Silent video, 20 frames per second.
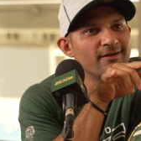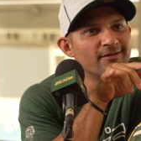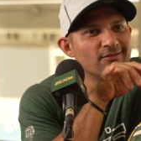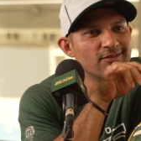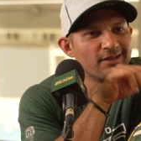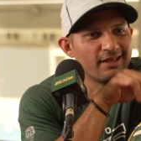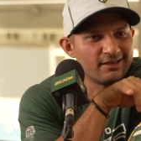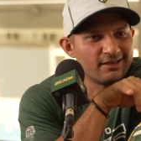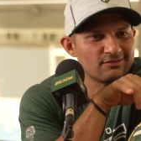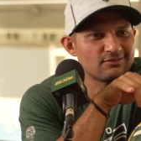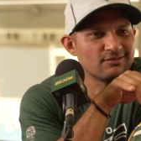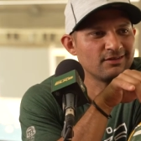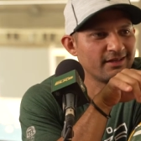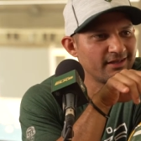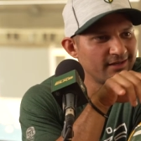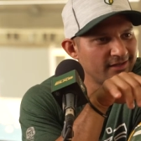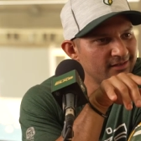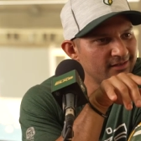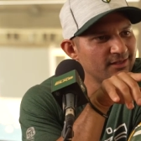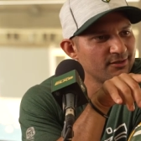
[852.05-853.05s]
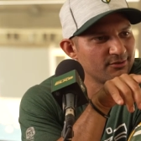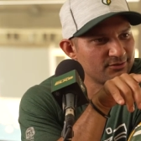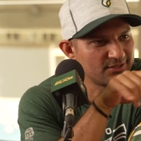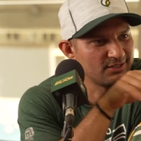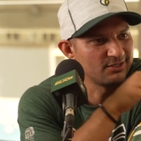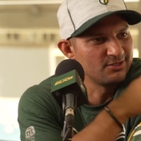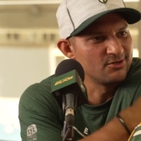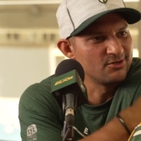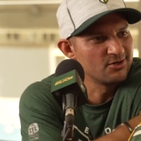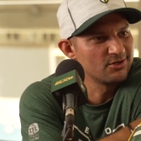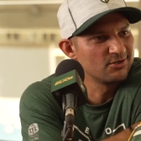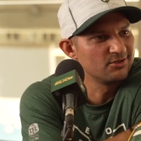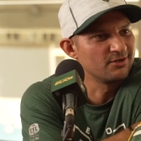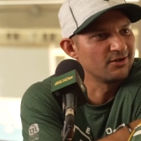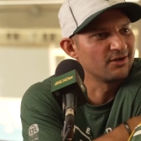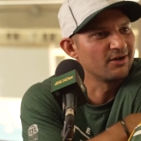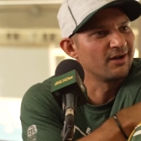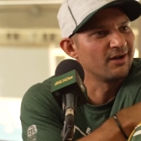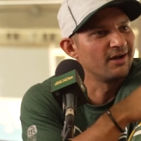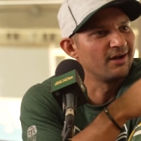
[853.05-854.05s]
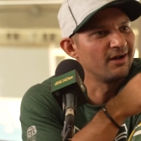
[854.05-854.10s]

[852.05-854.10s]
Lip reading: last night, I think I was telling you earlier,